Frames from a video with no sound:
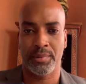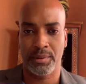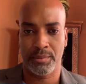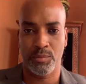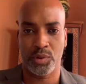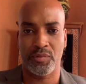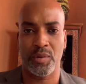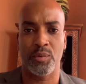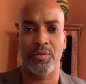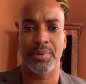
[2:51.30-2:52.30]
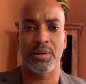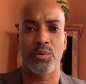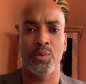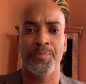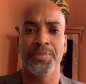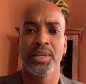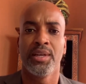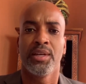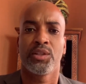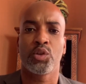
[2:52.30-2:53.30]
Most of them would have been at home.
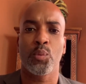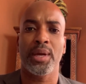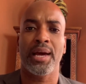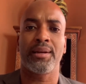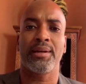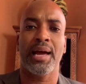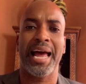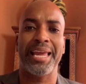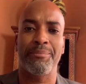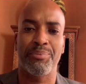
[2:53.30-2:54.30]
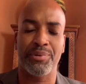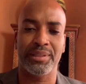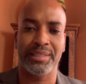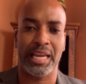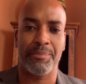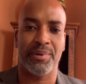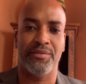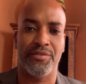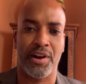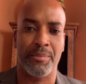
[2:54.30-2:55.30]
So we had a hybrid type
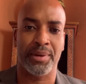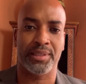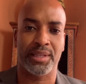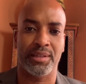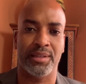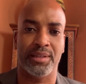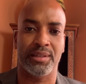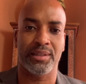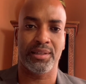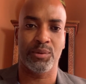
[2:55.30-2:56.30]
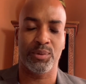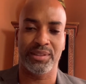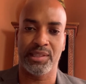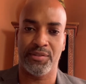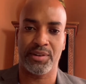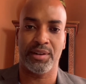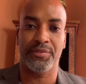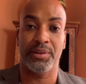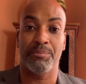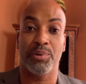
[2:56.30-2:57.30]
environment, and it was difficult
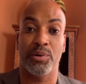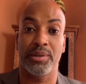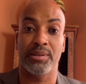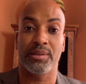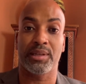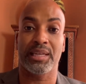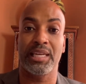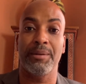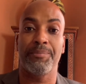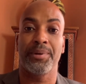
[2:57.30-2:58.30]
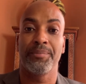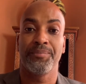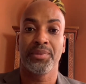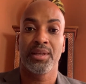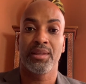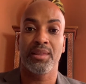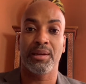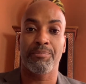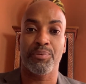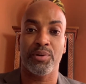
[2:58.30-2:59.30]
for employees to keep their
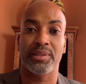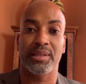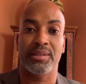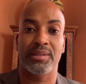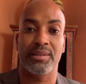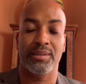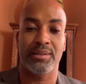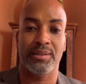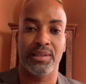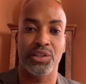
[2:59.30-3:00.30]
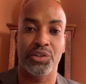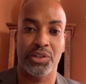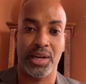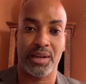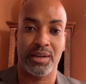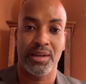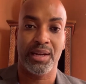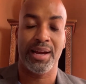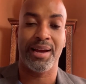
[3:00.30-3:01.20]
processes in check and